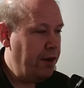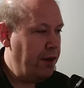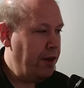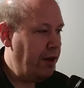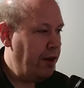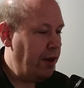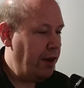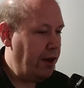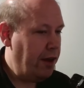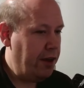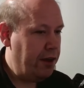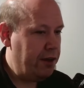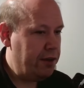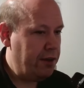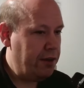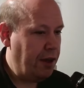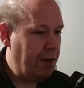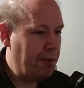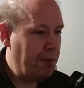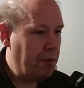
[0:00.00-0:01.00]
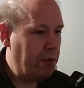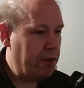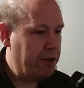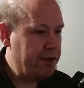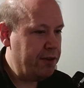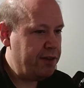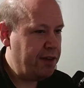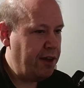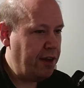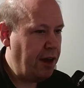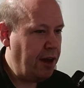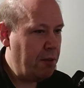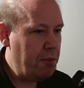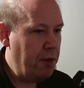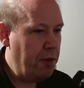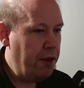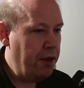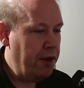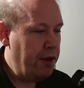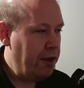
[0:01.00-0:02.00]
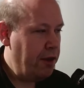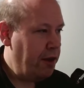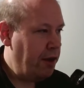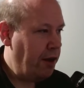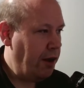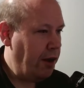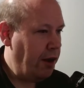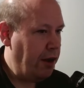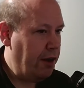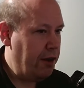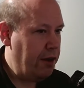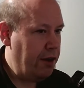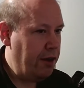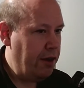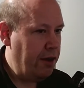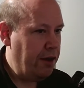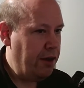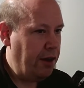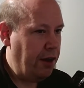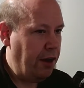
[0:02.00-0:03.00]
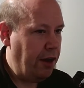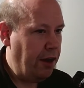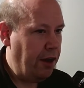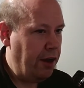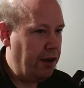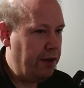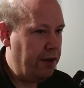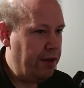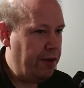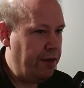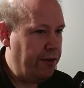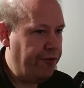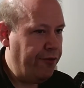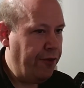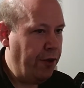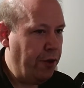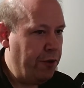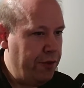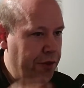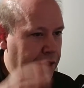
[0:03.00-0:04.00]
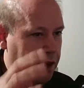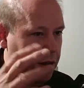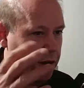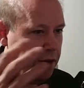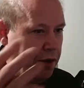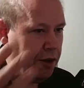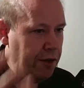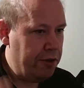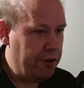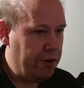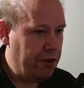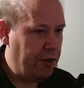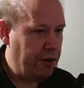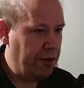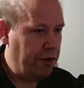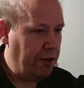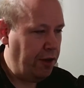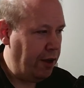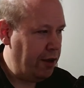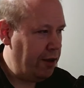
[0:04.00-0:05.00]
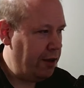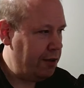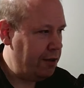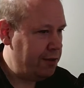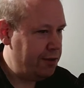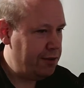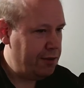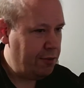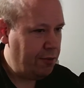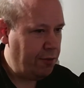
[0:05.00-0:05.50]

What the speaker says: And I'm going to set up the phone thing on your Linux,